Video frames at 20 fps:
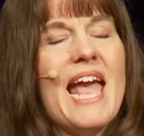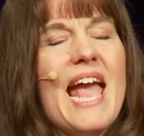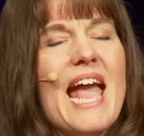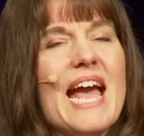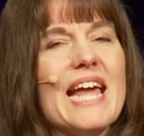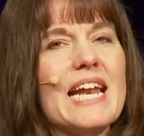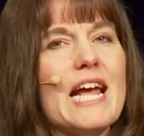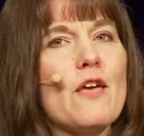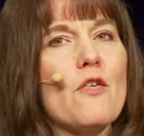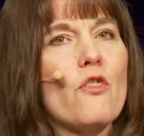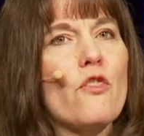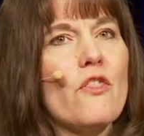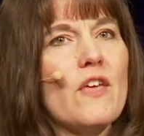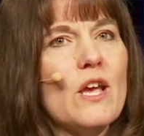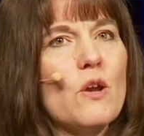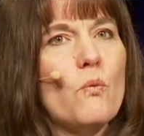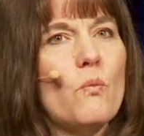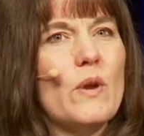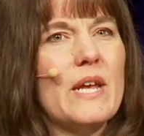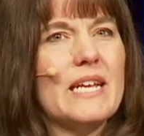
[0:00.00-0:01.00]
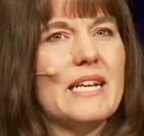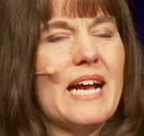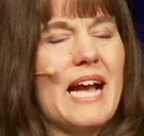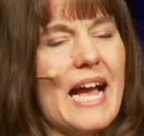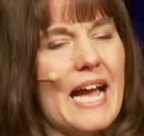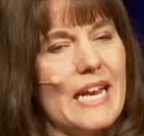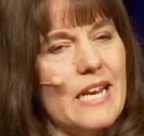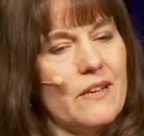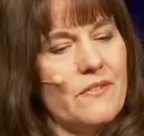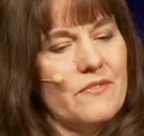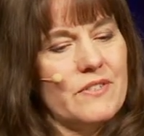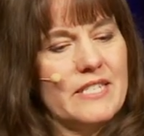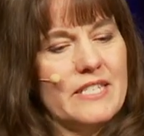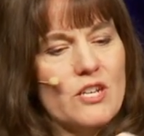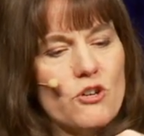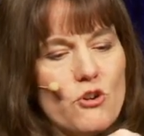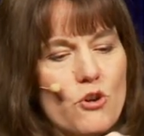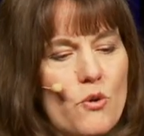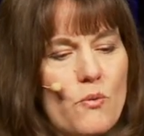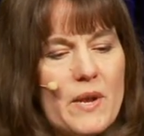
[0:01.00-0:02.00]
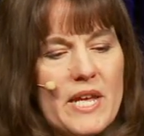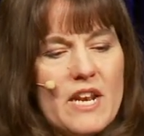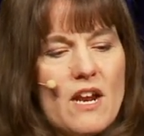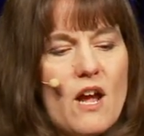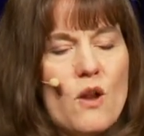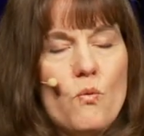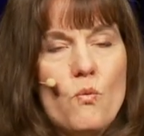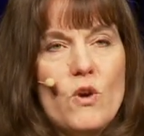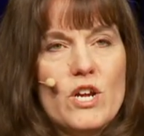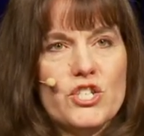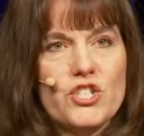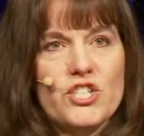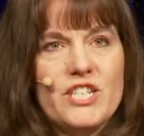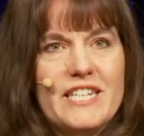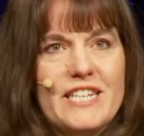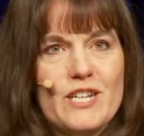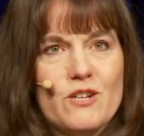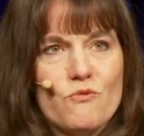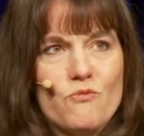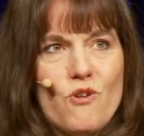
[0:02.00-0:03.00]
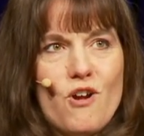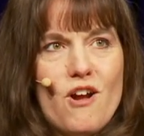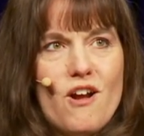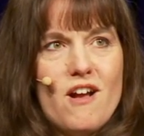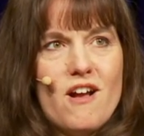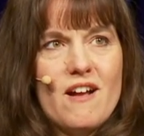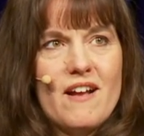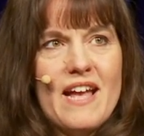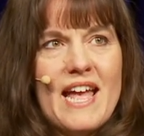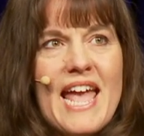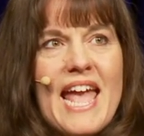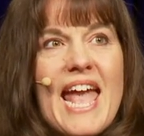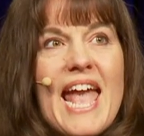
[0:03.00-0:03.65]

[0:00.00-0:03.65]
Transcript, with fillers: And I think we kind of zero in on what she did wrong